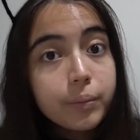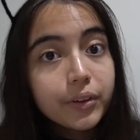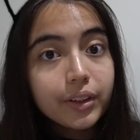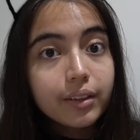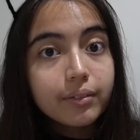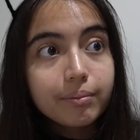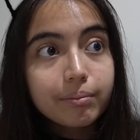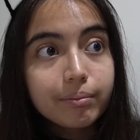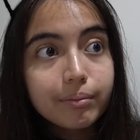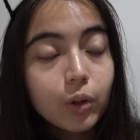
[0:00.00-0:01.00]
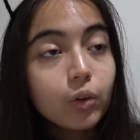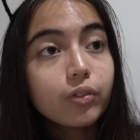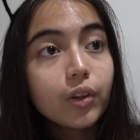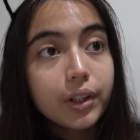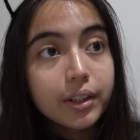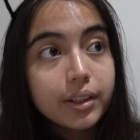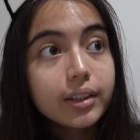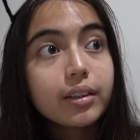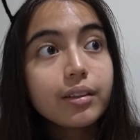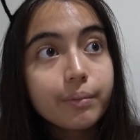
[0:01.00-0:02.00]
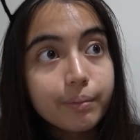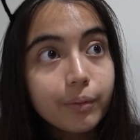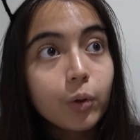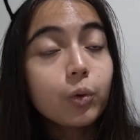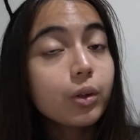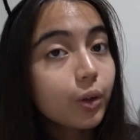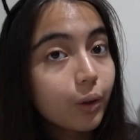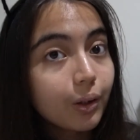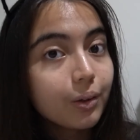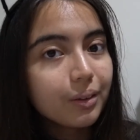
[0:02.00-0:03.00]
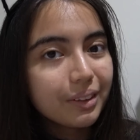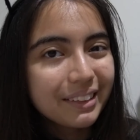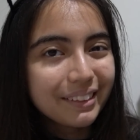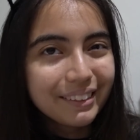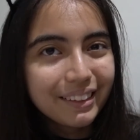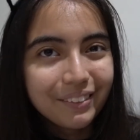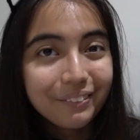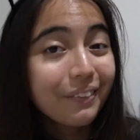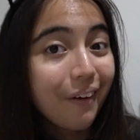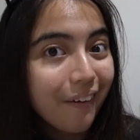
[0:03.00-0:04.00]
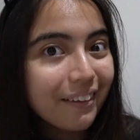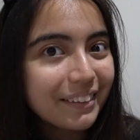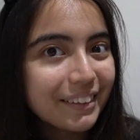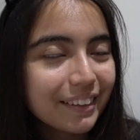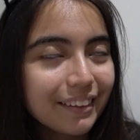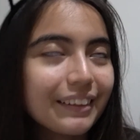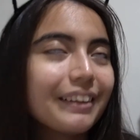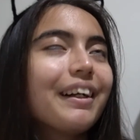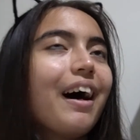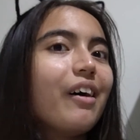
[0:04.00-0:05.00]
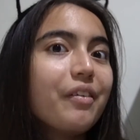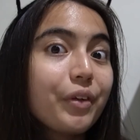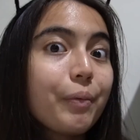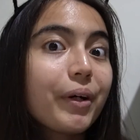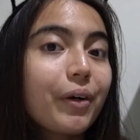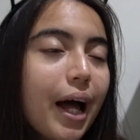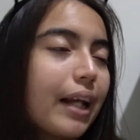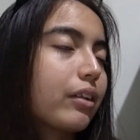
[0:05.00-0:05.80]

music, cool vocals, cool solo, cool chords. You know how I feel about chords.